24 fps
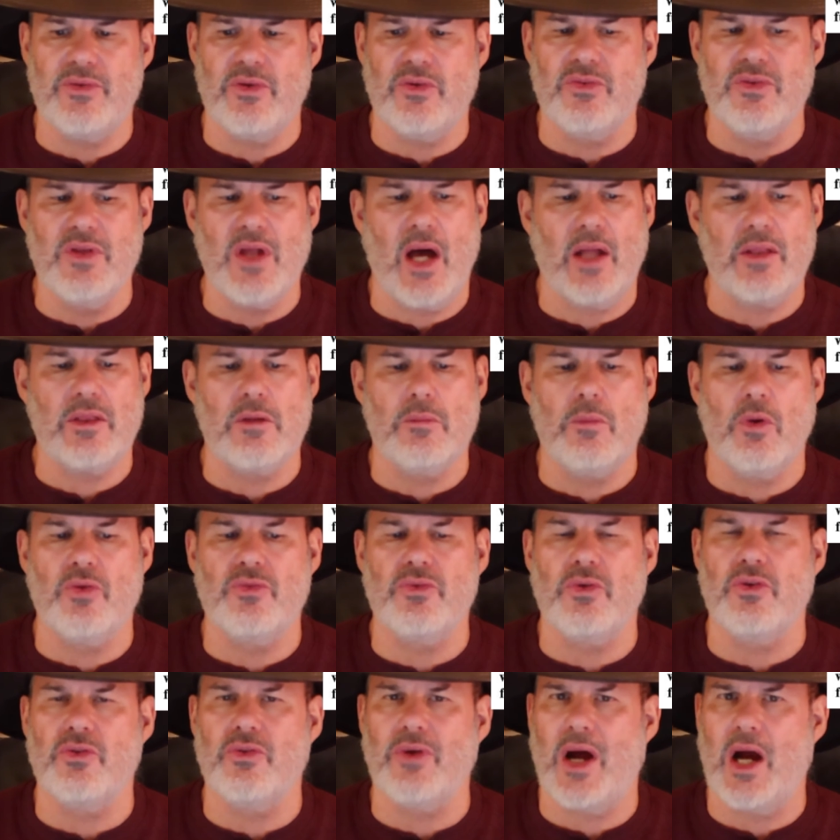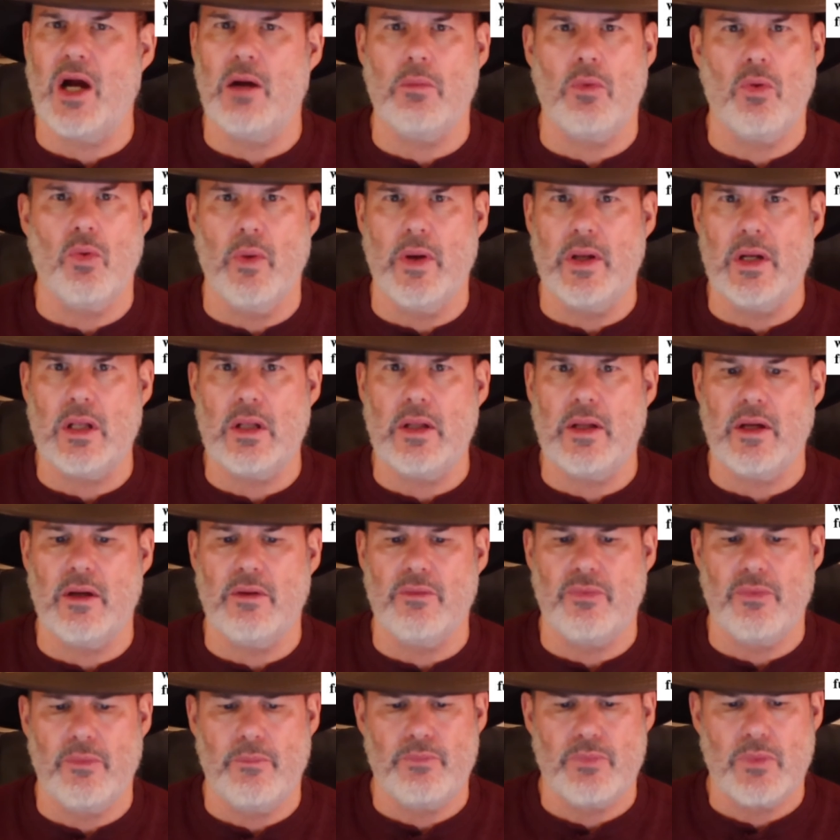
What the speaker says: is not the most desirable way to live.